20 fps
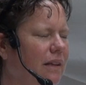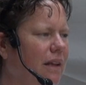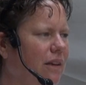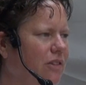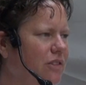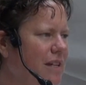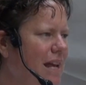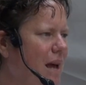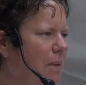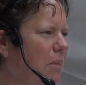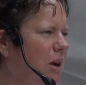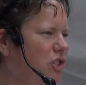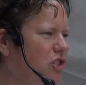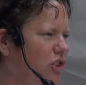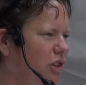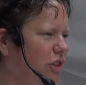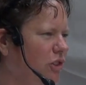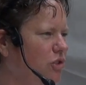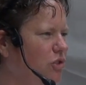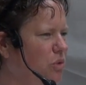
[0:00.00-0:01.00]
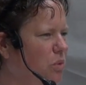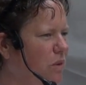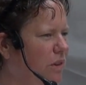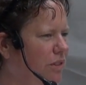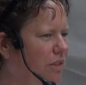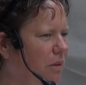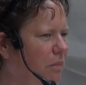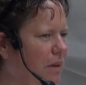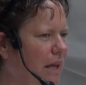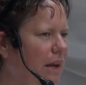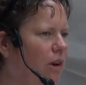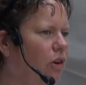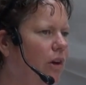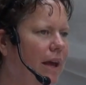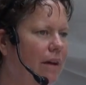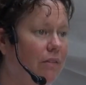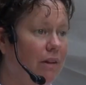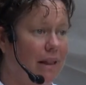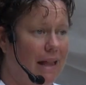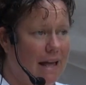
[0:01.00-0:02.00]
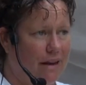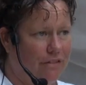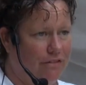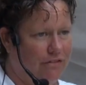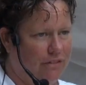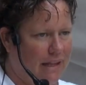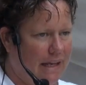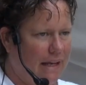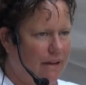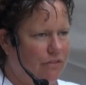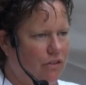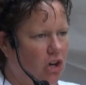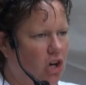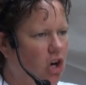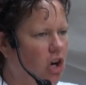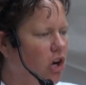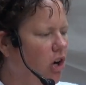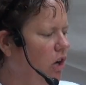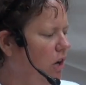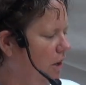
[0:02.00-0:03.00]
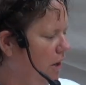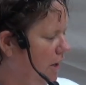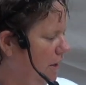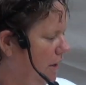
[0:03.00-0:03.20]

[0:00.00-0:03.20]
there's not much you can do with them. They don't have a lot of flavor.